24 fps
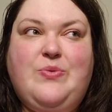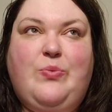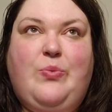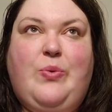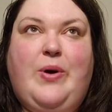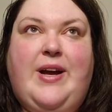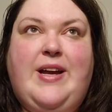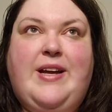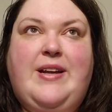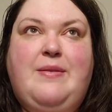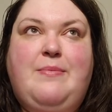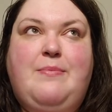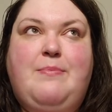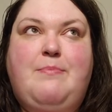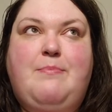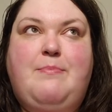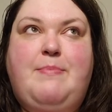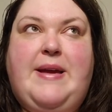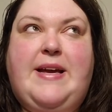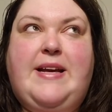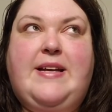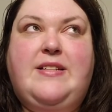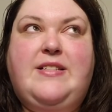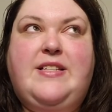What
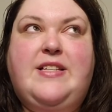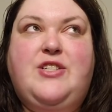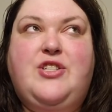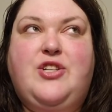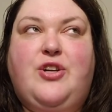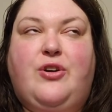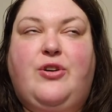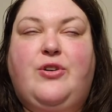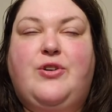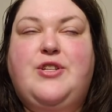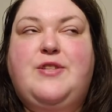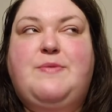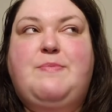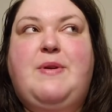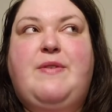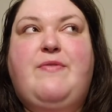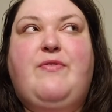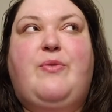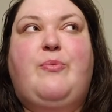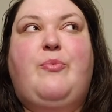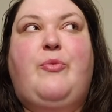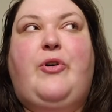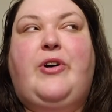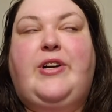make, deters me
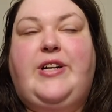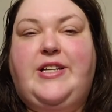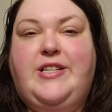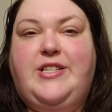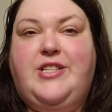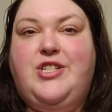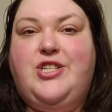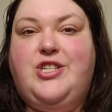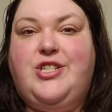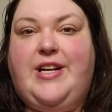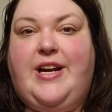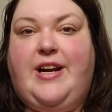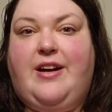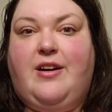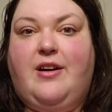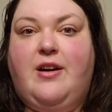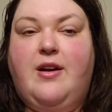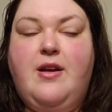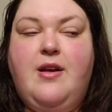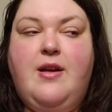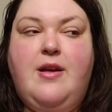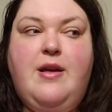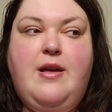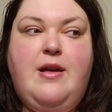from wanting to
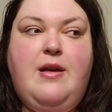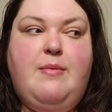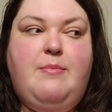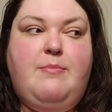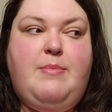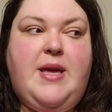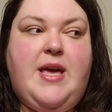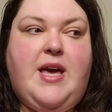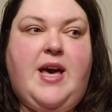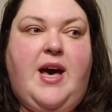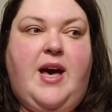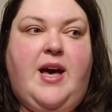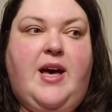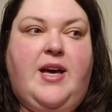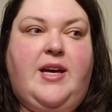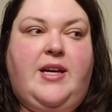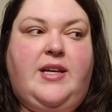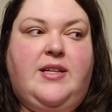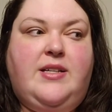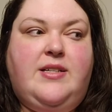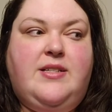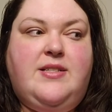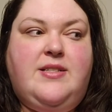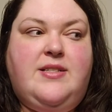share
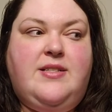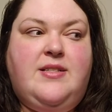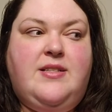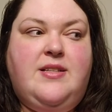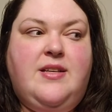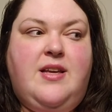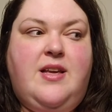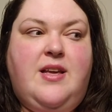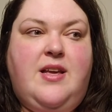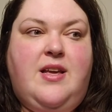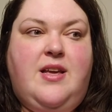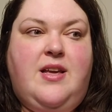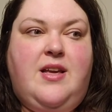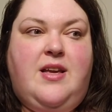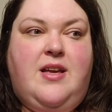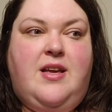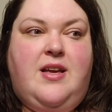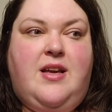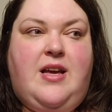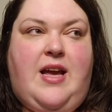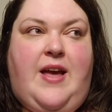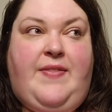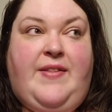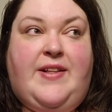because,
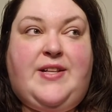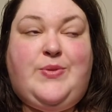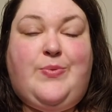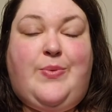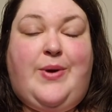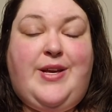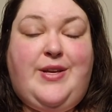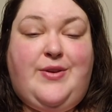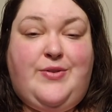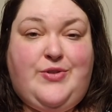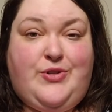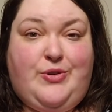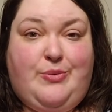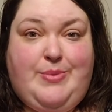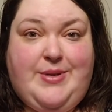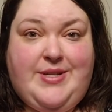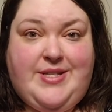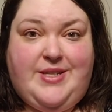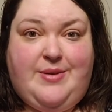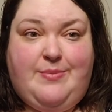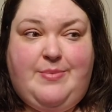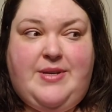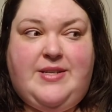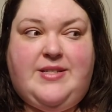and that's why I used
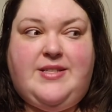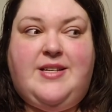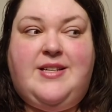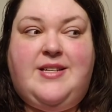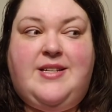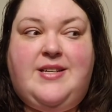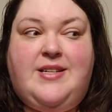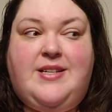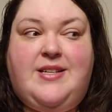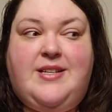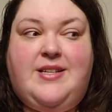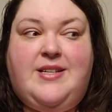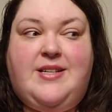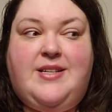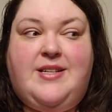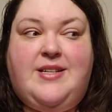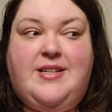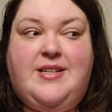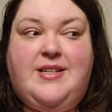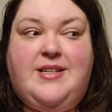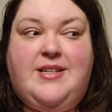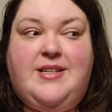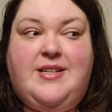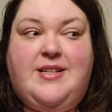obese to beast.
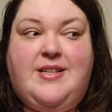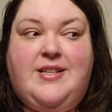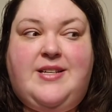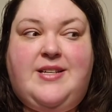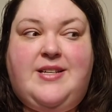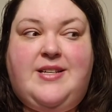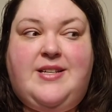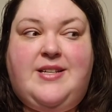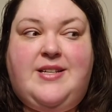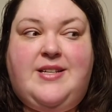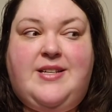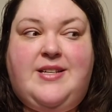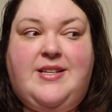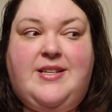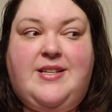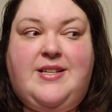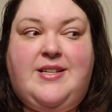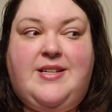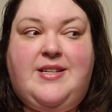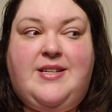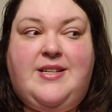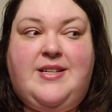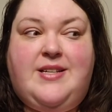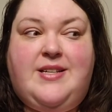Stop using the man's
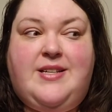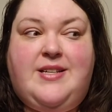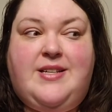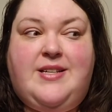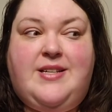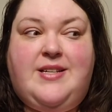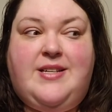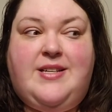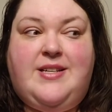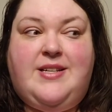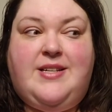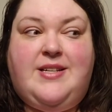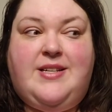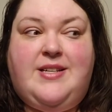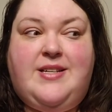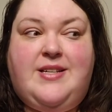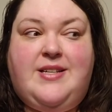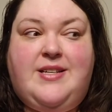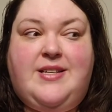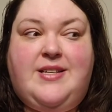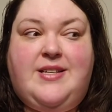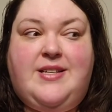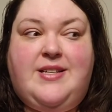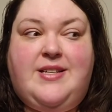name.
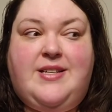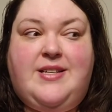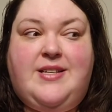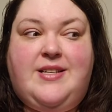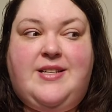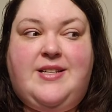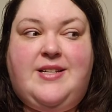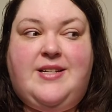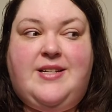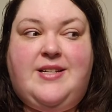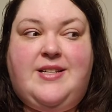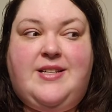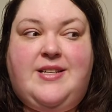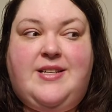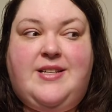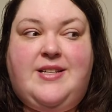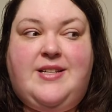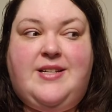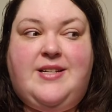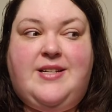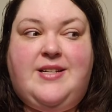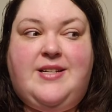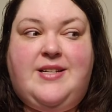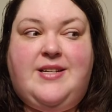He's got nothing to do with
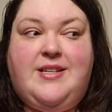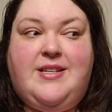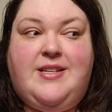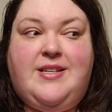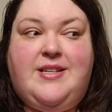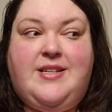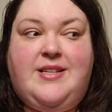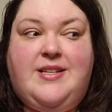this crazy